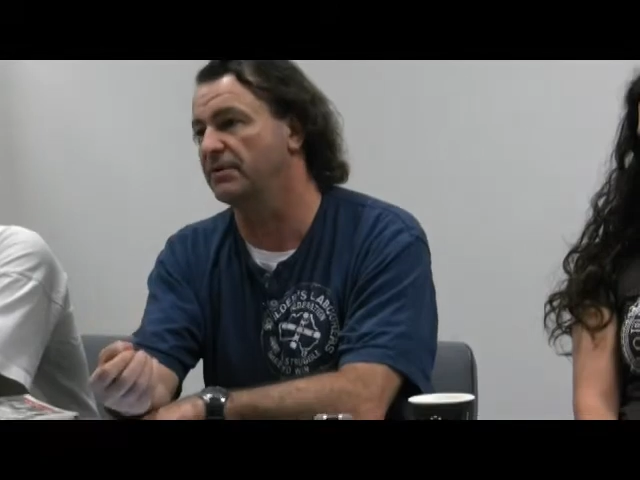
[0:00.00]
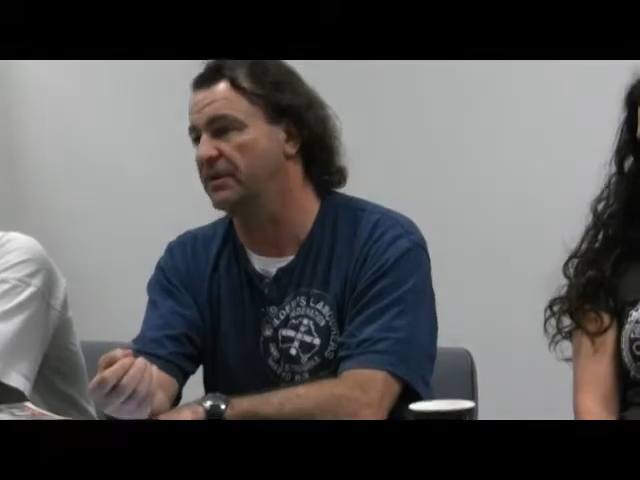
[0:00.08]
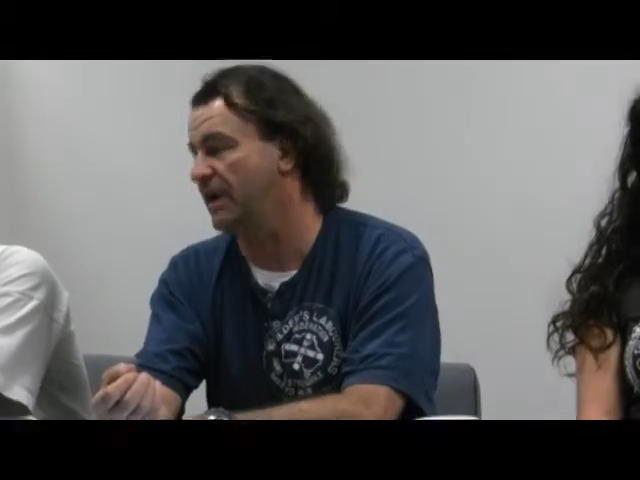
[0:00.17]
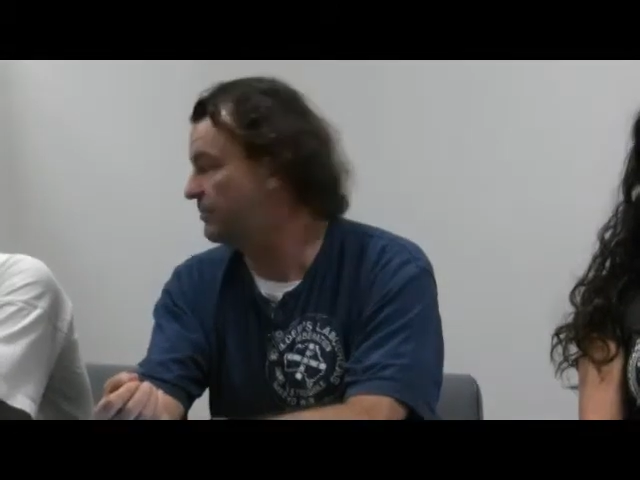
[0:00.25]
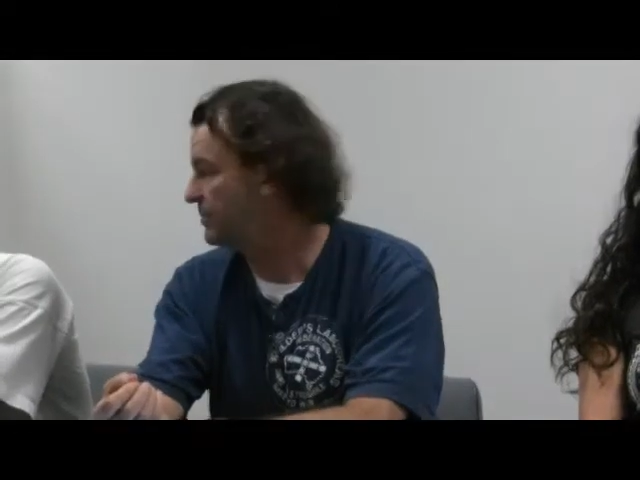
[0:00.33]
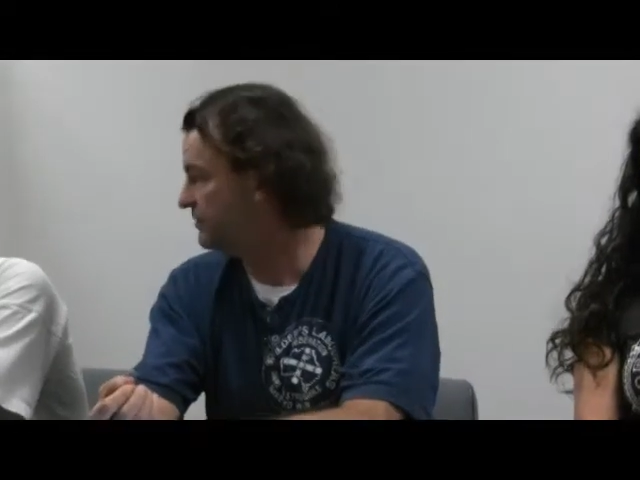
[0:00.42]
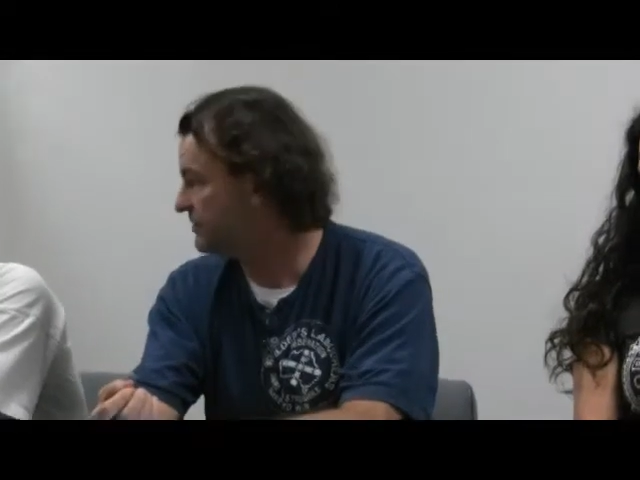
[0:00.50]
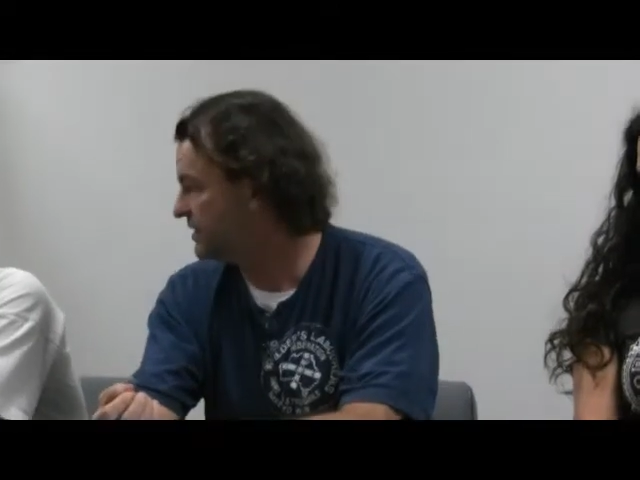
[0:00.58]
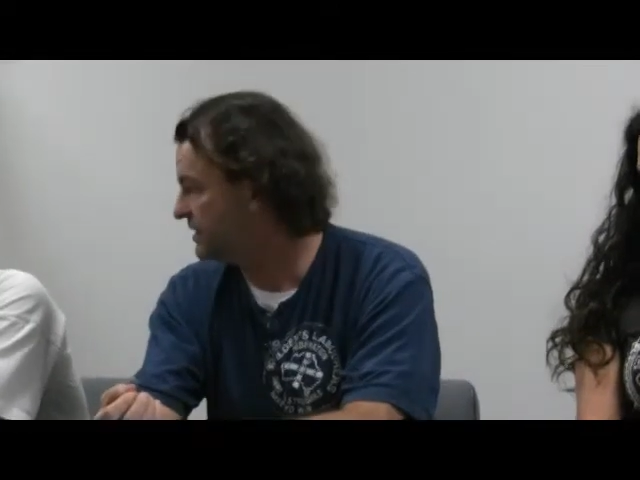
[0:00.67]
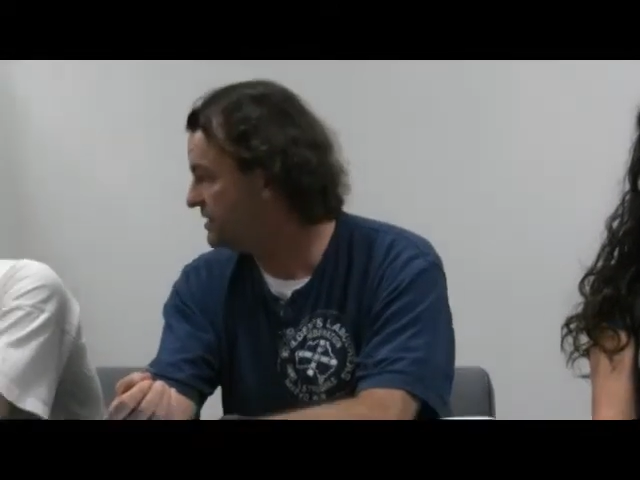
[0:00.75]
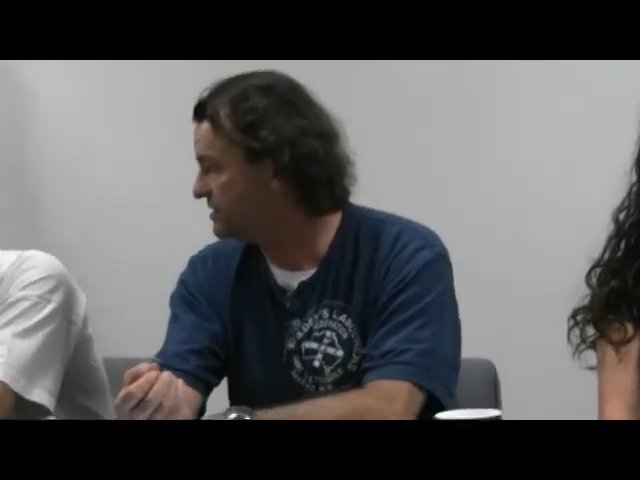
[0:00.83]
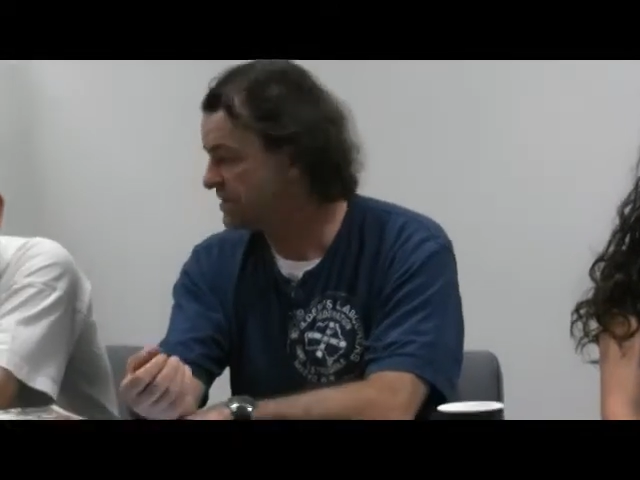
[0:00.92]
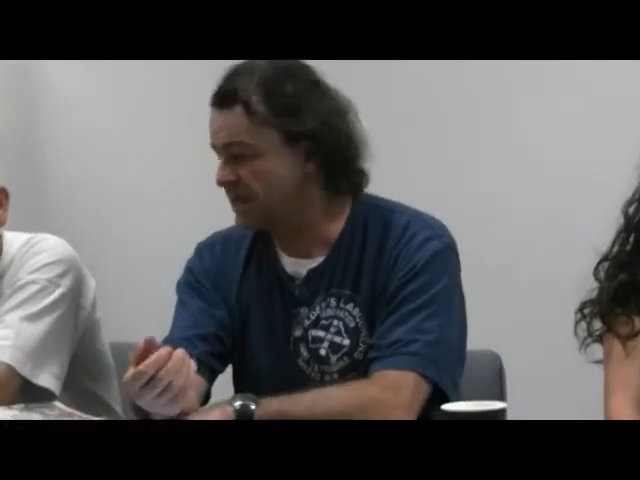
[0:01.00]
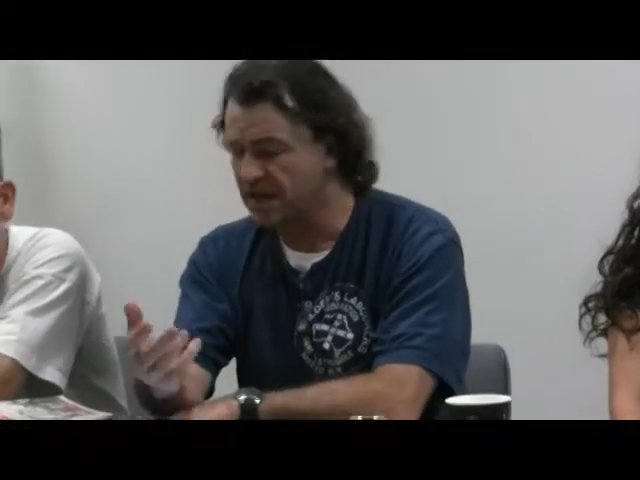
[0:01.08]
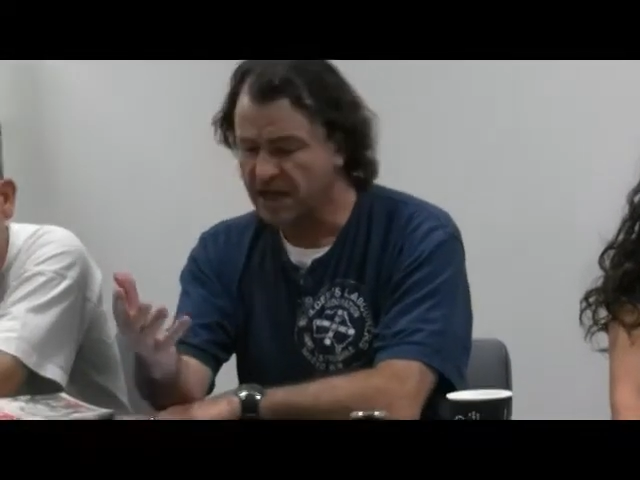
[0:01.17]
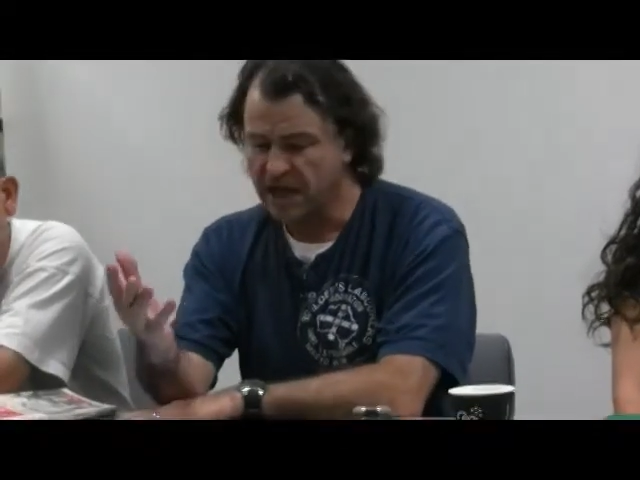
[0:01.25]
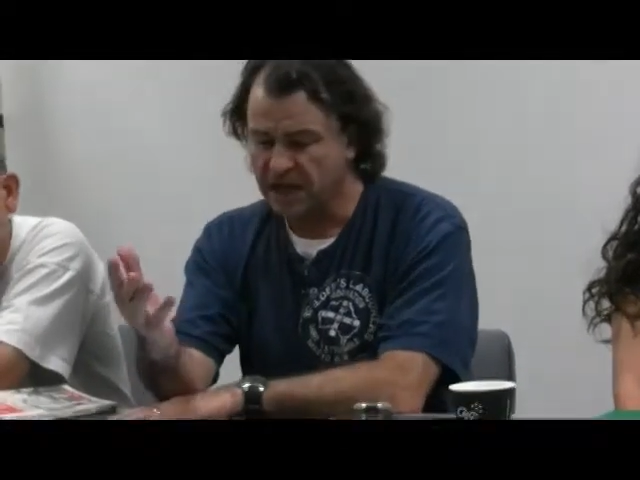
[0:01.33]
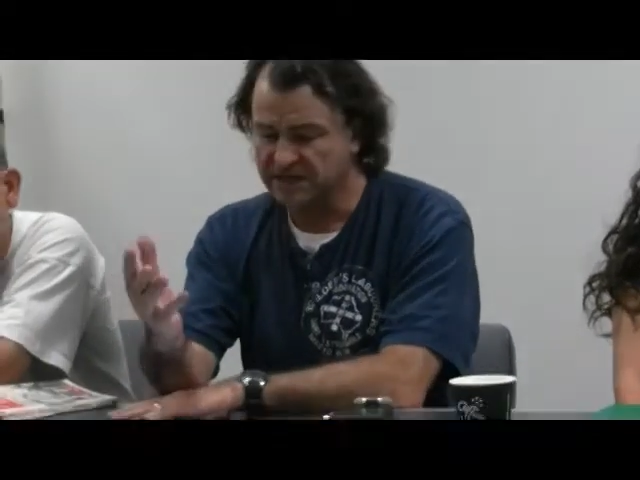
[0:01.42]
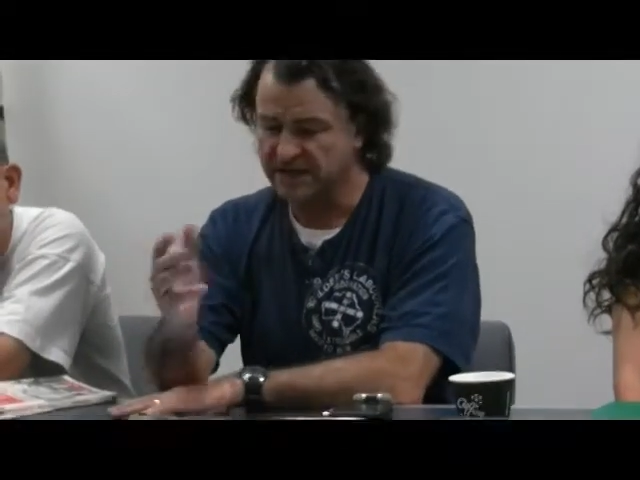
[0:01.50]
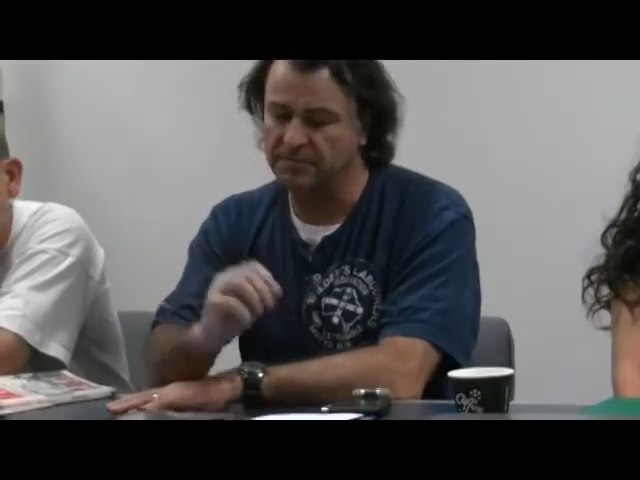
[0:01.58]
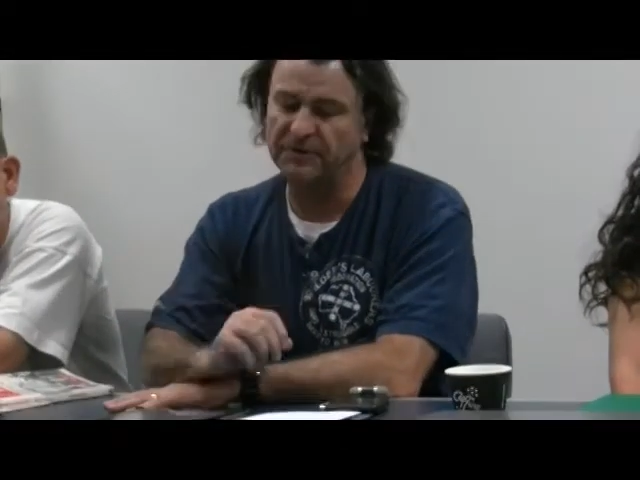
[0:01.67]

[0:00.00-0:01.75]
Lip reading: of years. So